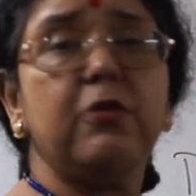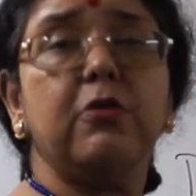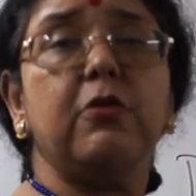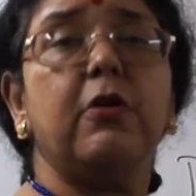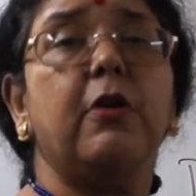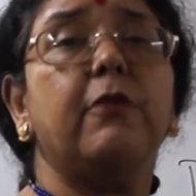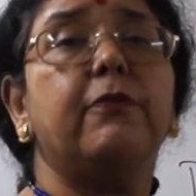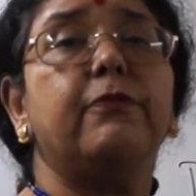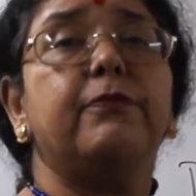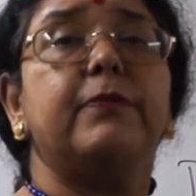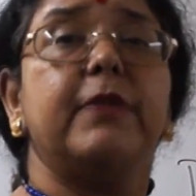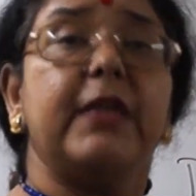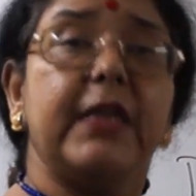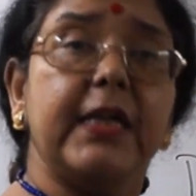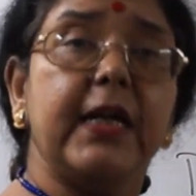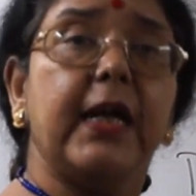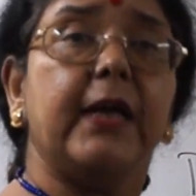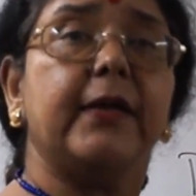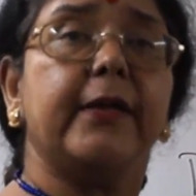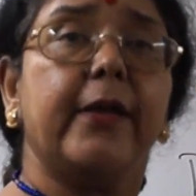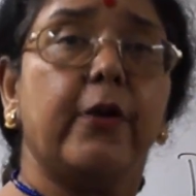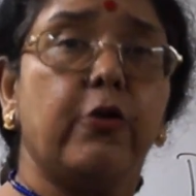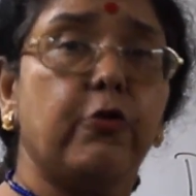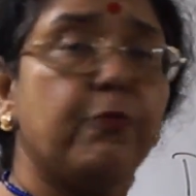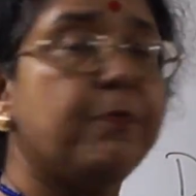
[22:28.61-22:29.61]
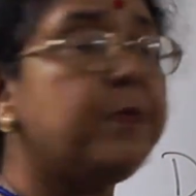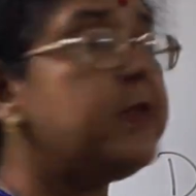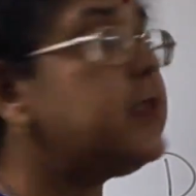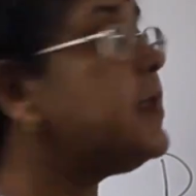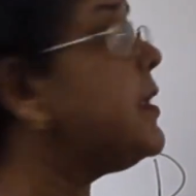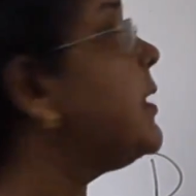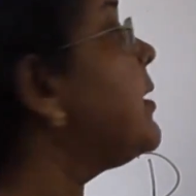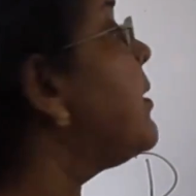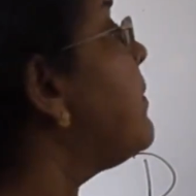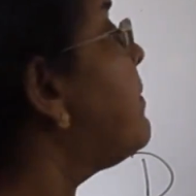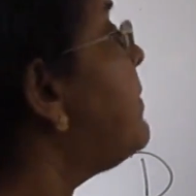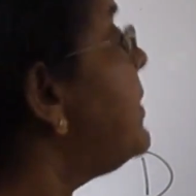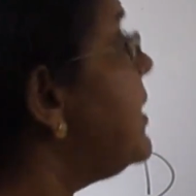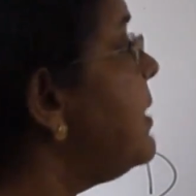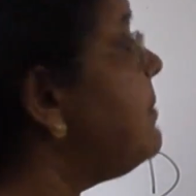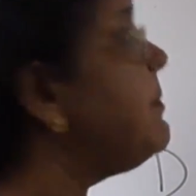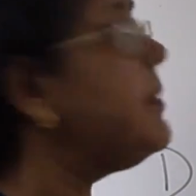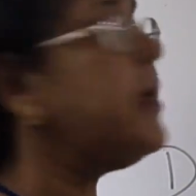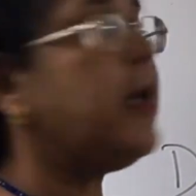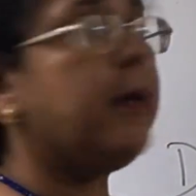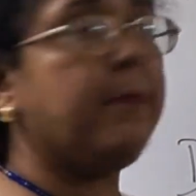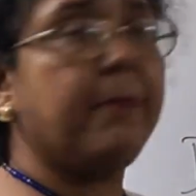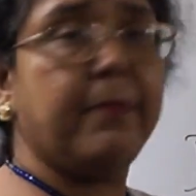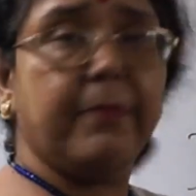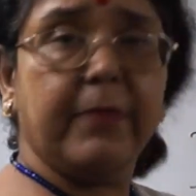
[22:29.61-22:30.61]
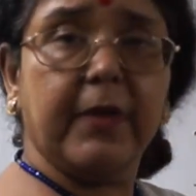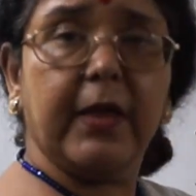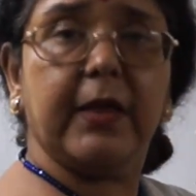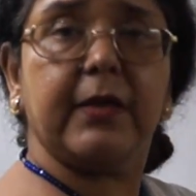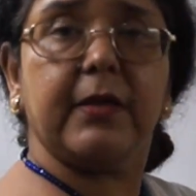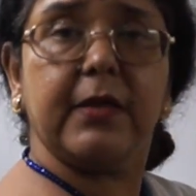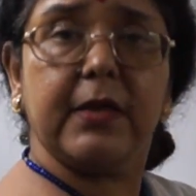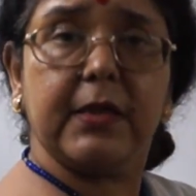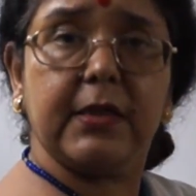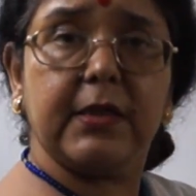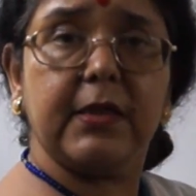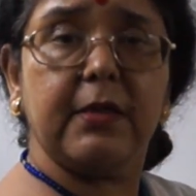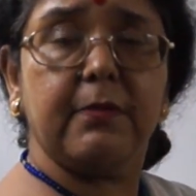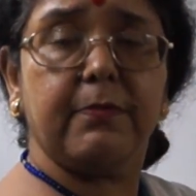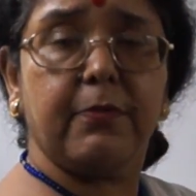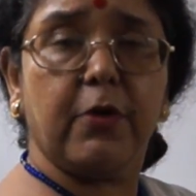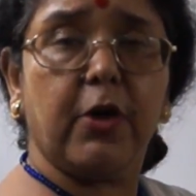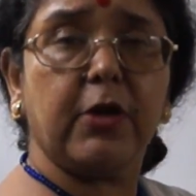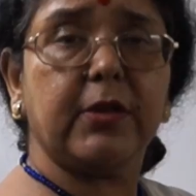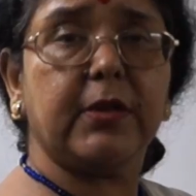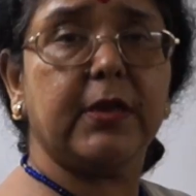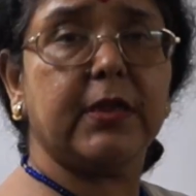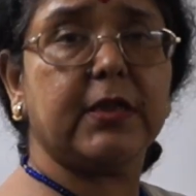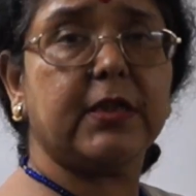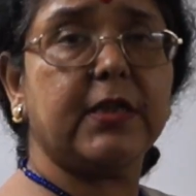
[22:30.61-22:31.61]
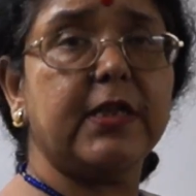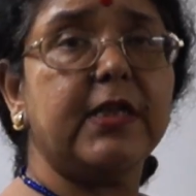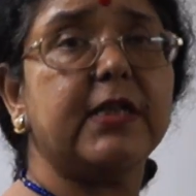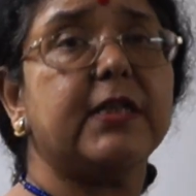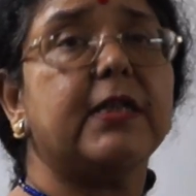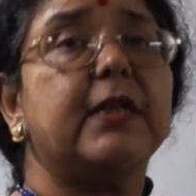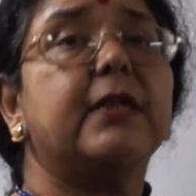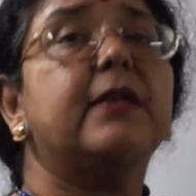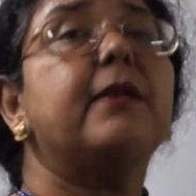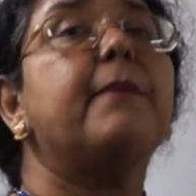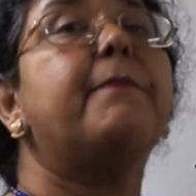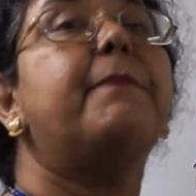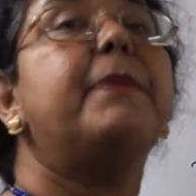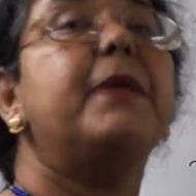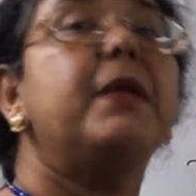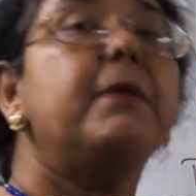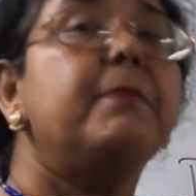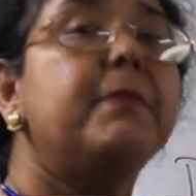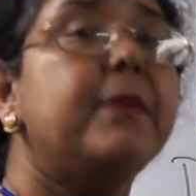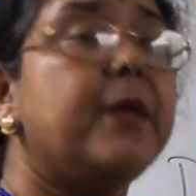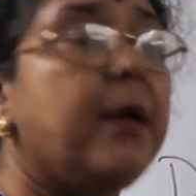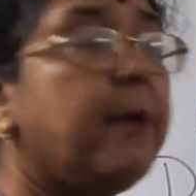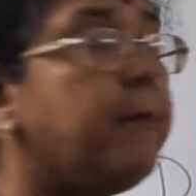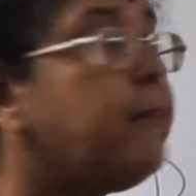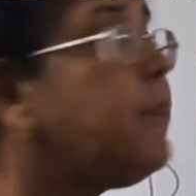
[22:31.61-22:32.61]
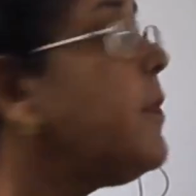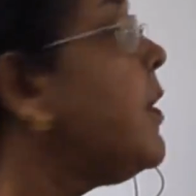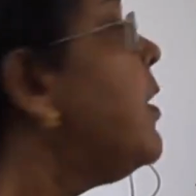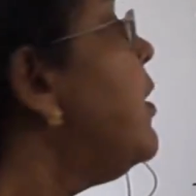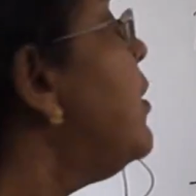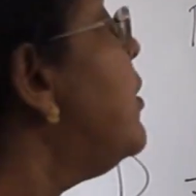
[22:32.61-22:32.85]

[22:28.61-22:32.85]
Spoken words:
of 300 rupees at a premium, that is she brought the shares at a premium.